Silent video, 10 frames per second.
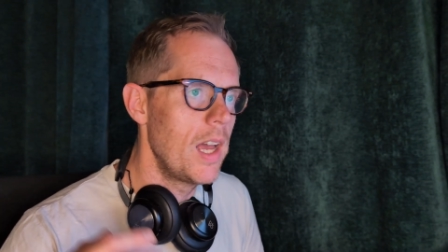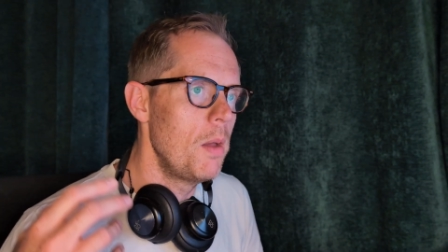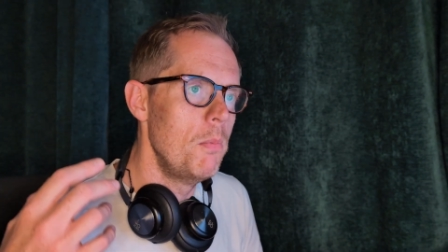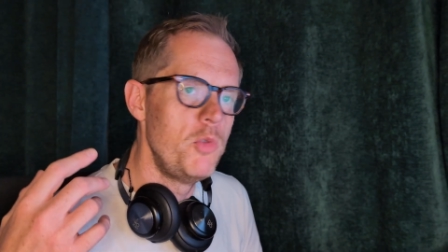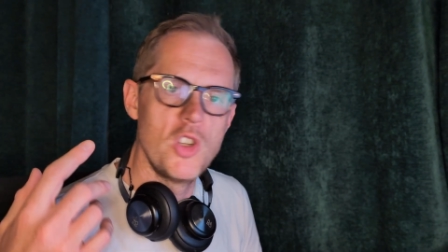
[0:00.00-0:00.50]

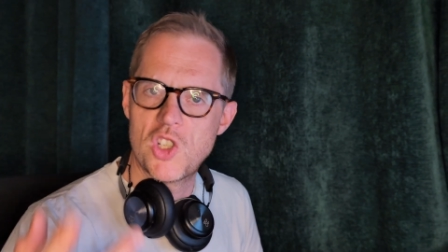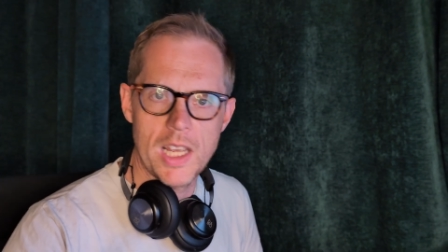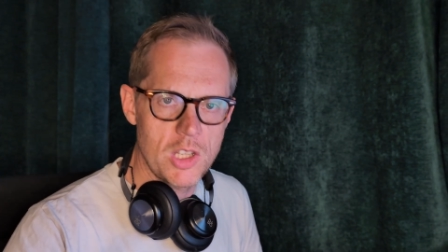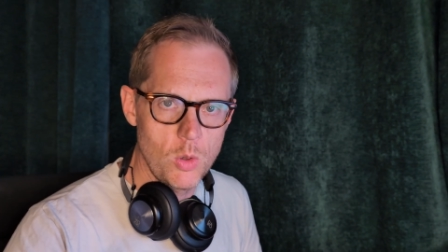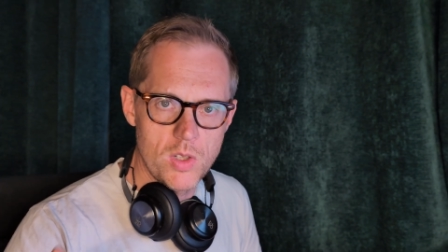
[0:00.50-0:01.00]
Uh, just
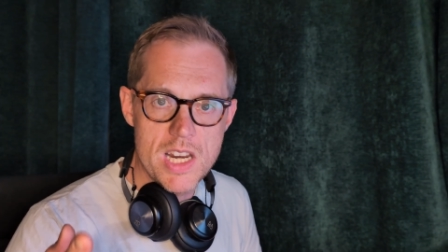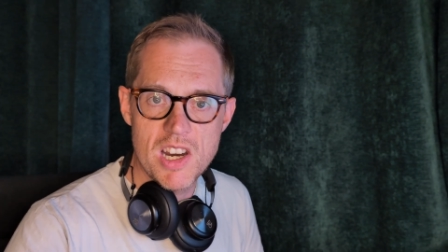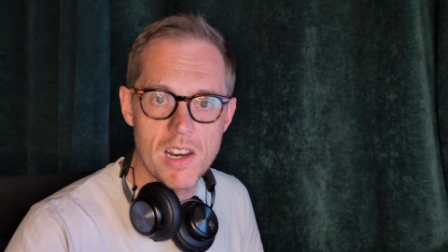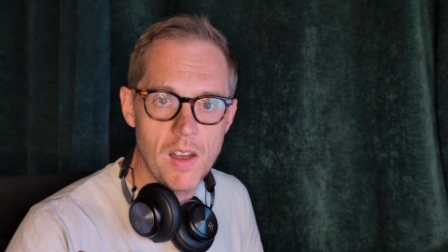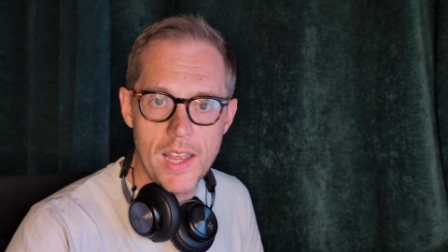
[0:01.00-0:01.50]
check your
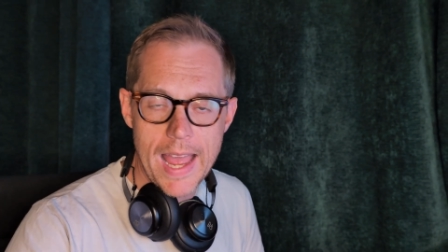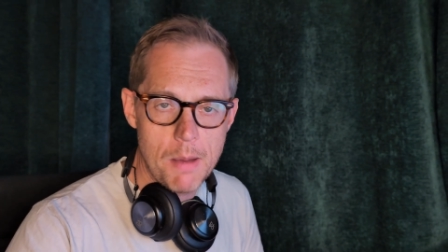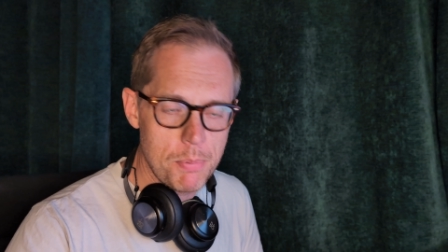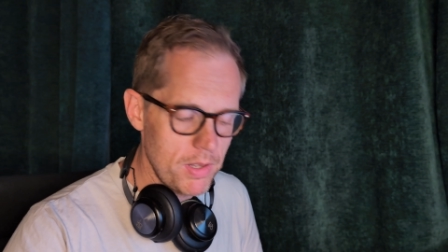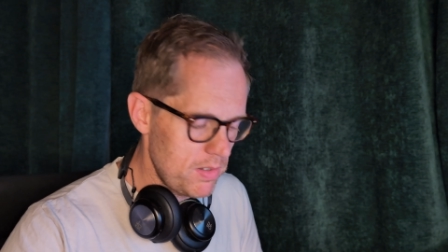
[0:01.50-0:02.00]
DJI
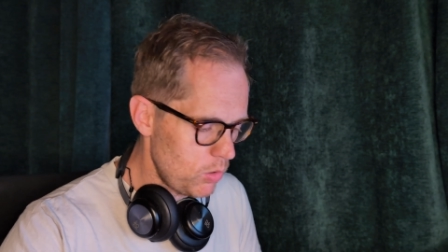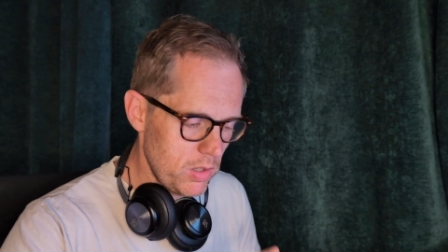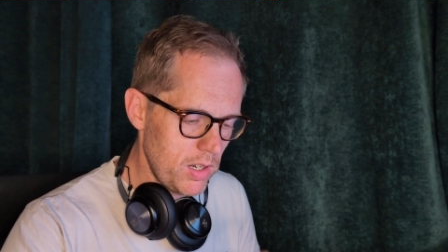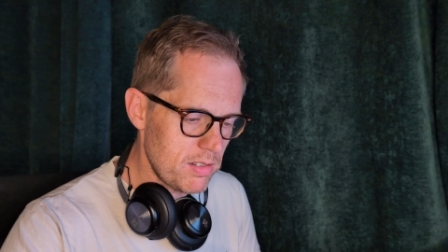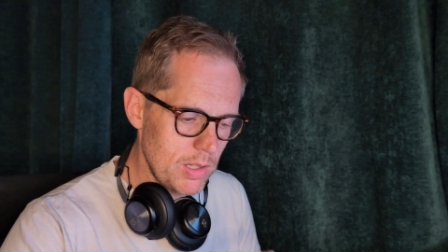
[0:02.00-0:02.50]
app. It's got a
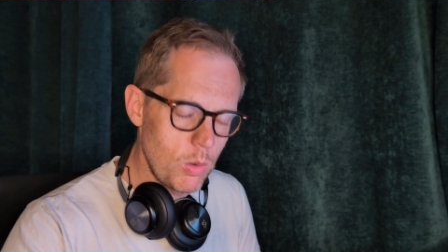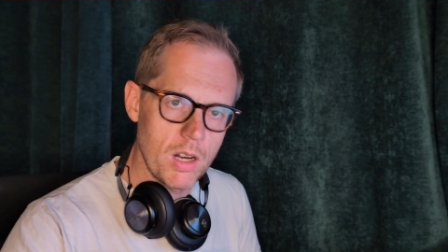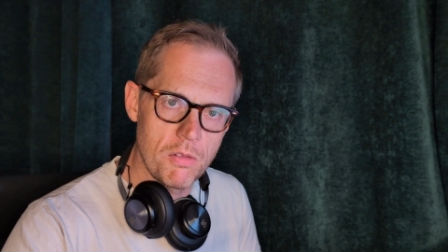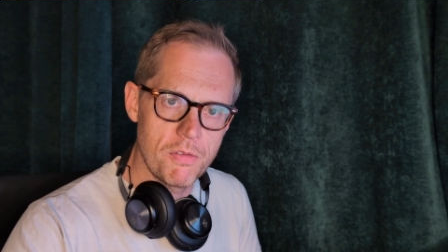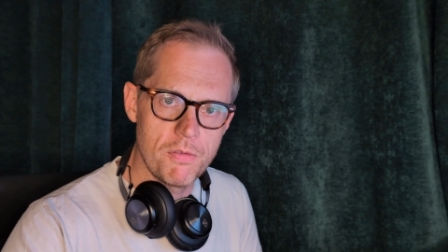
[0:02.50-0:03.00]
nice little
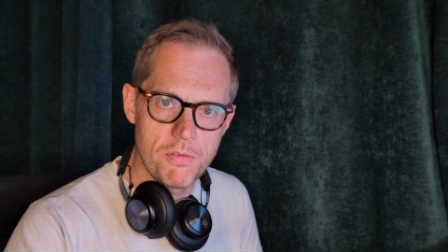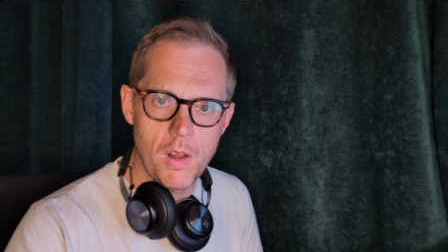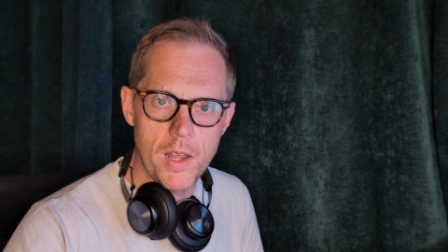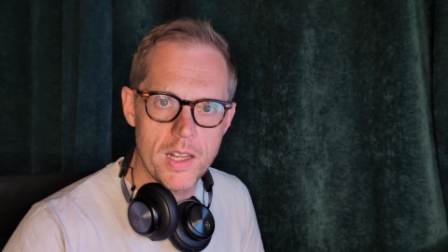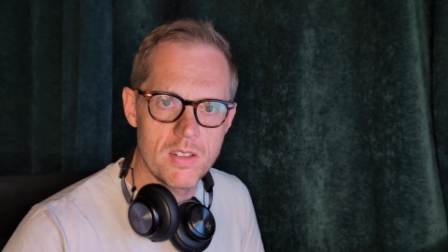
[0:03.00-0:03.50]
kind of
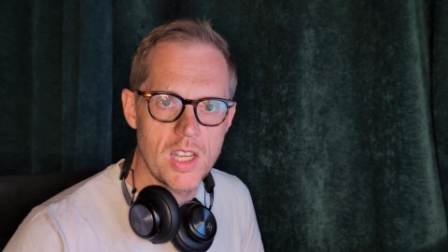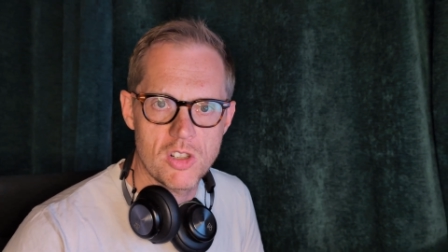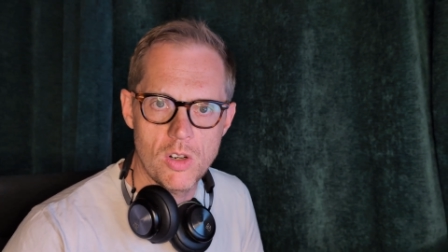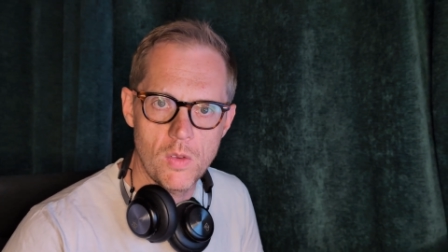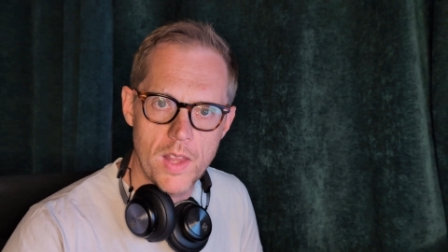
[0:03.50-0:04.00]
flying
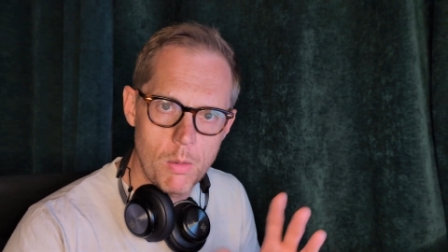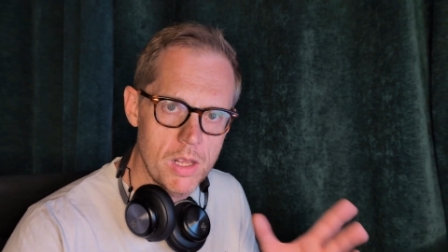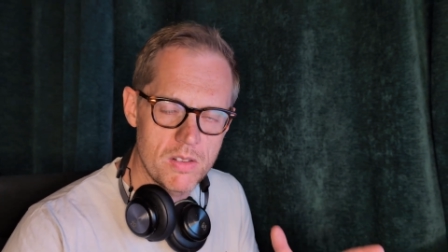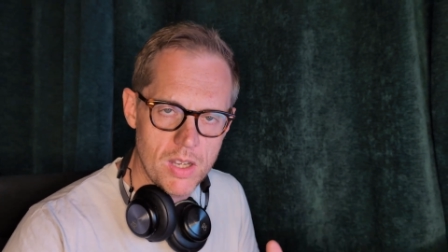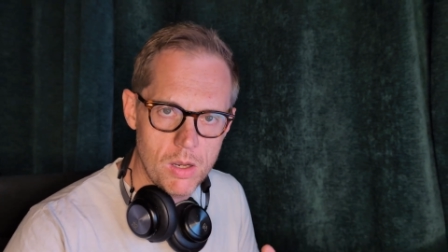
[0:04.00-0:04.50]
section on there where
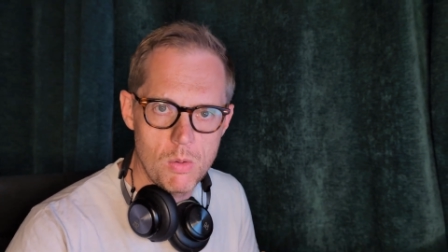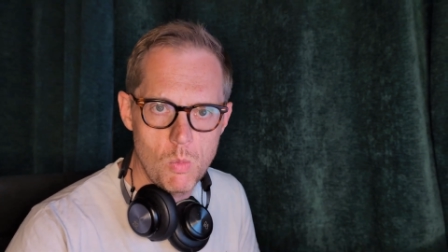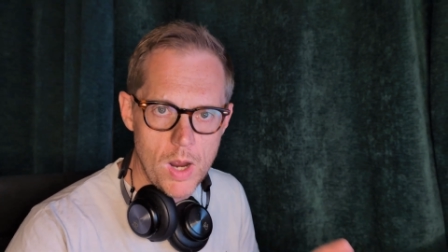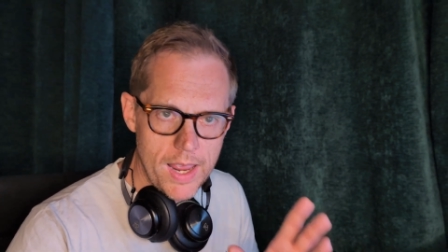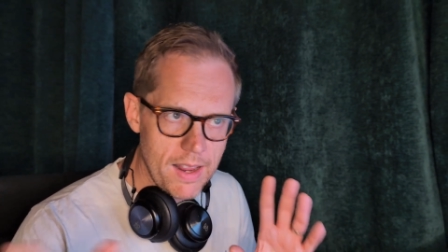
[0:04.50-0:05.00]
it'll tell you
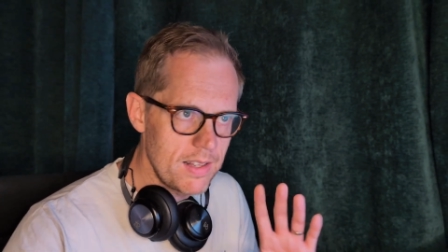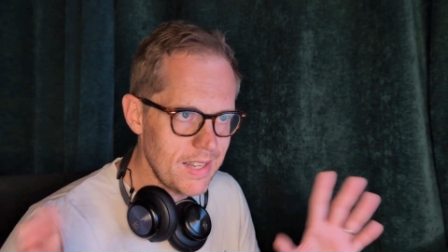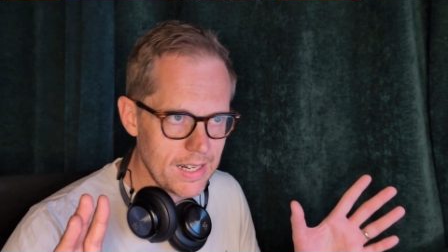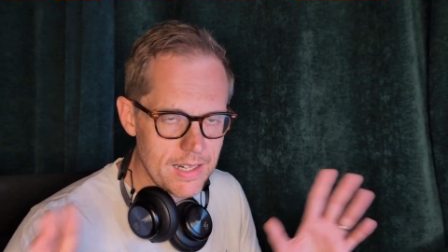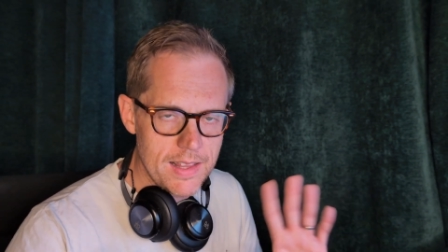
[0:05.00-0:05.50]
where
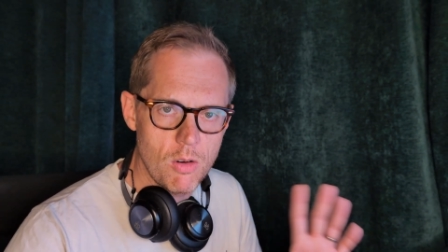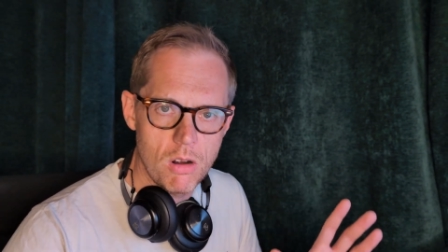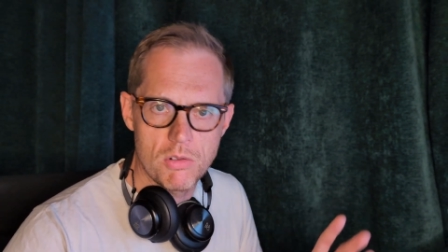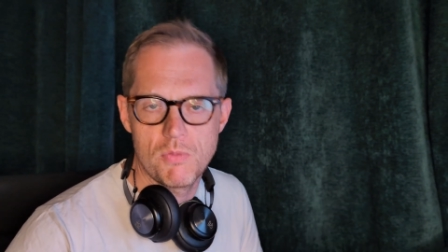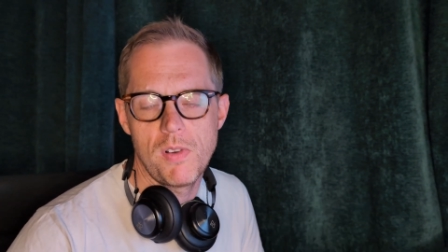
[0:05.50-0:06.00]
exactly there
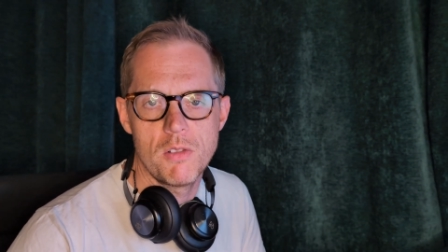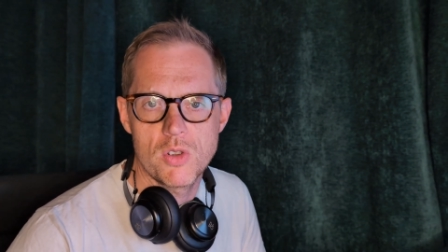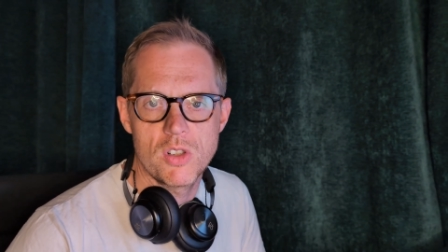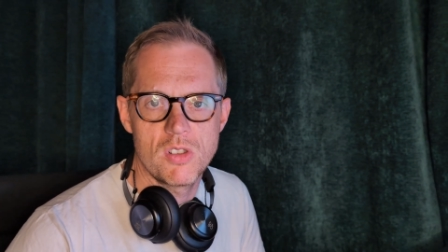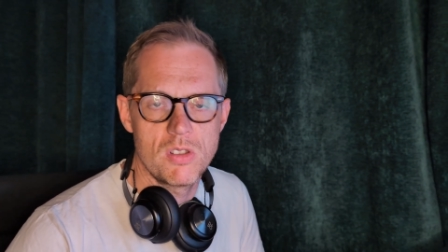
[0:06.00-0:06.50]
are flight
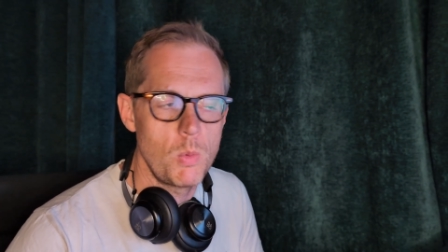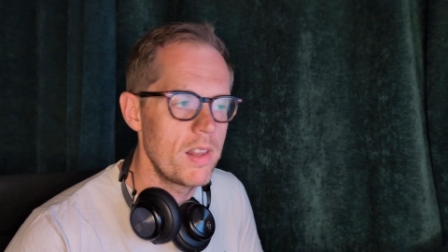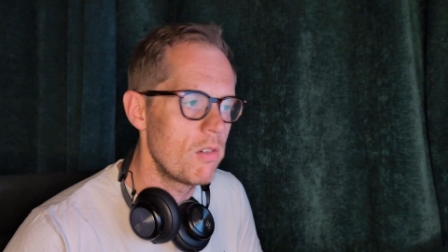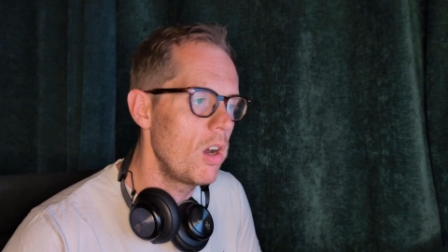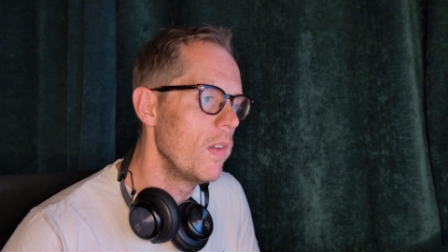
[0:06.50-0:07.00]
restrictions and where
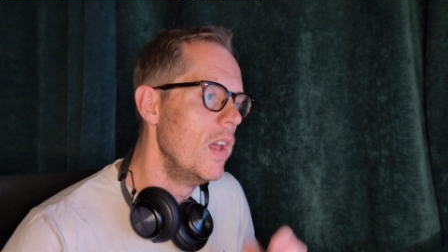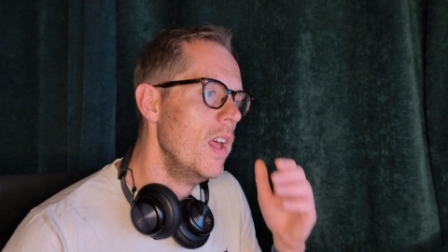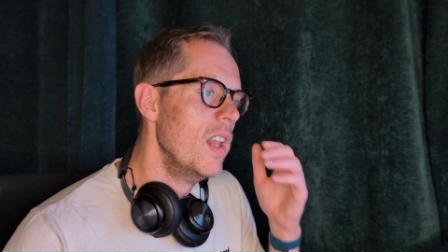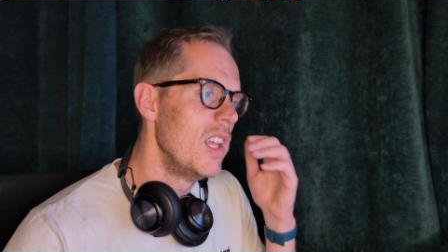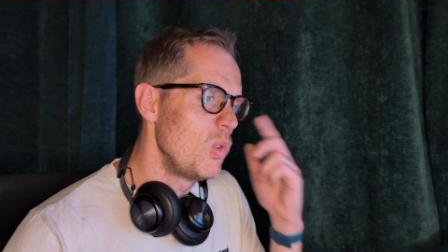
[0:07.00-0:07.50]
there aren't.
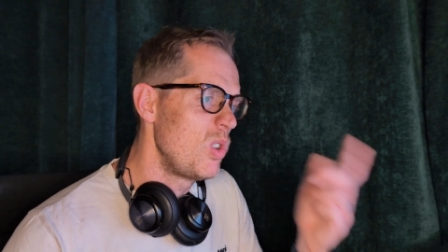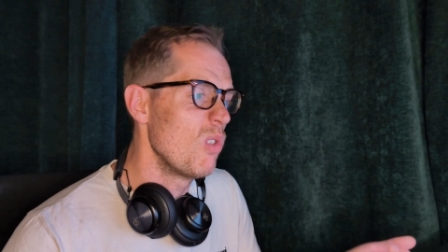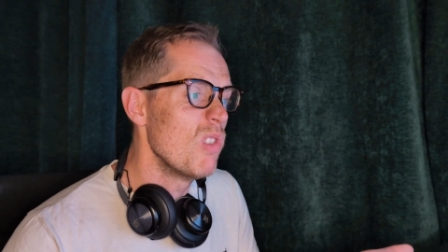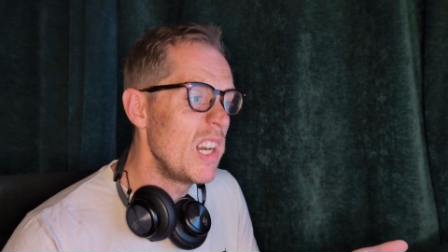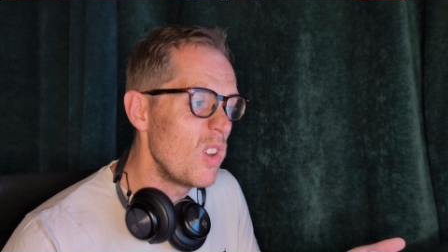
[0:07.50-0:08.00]
There's also a
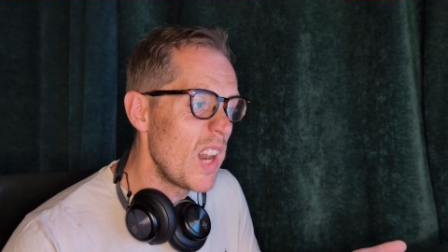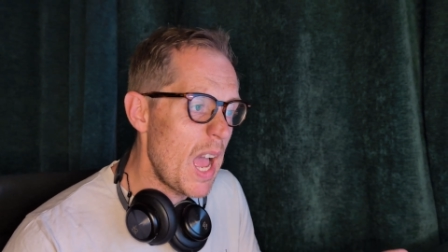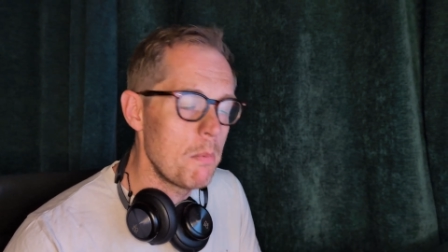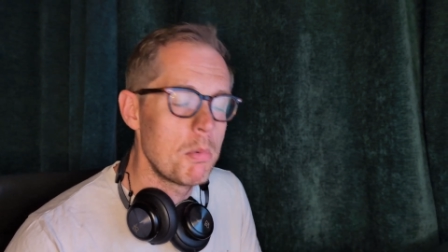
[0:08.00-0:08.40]
really good app